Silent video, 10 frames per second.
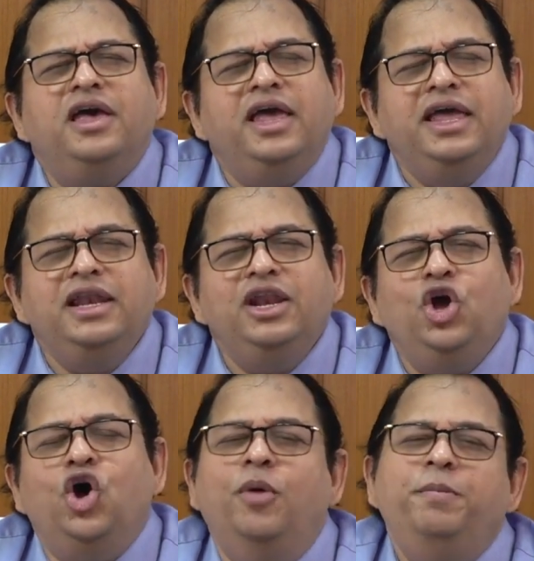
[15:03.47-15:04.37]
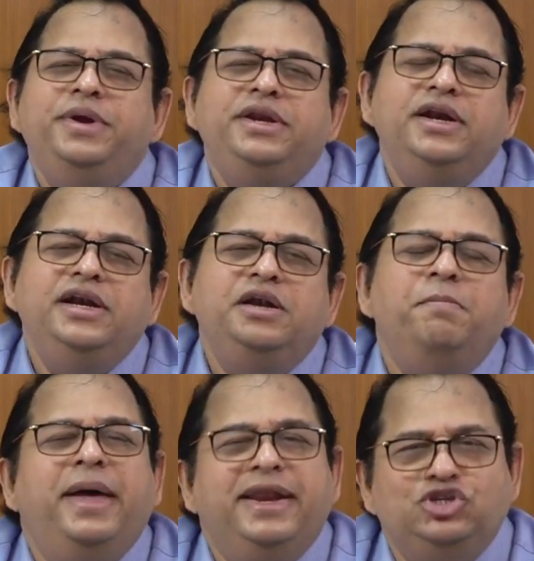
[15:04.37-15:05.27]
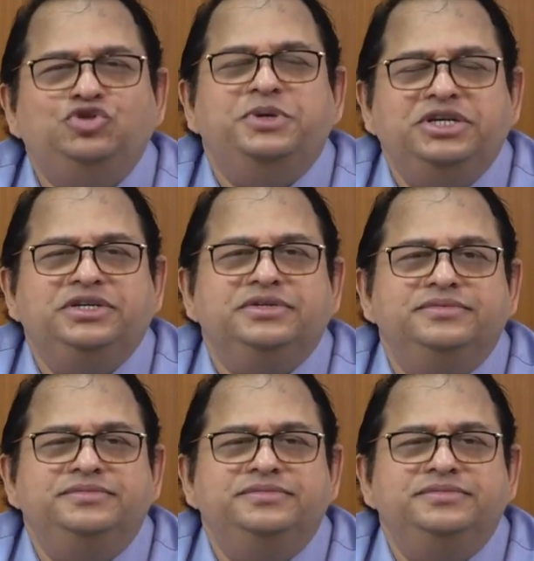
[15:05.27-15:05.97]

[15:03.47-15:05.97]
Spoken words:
incompetent management.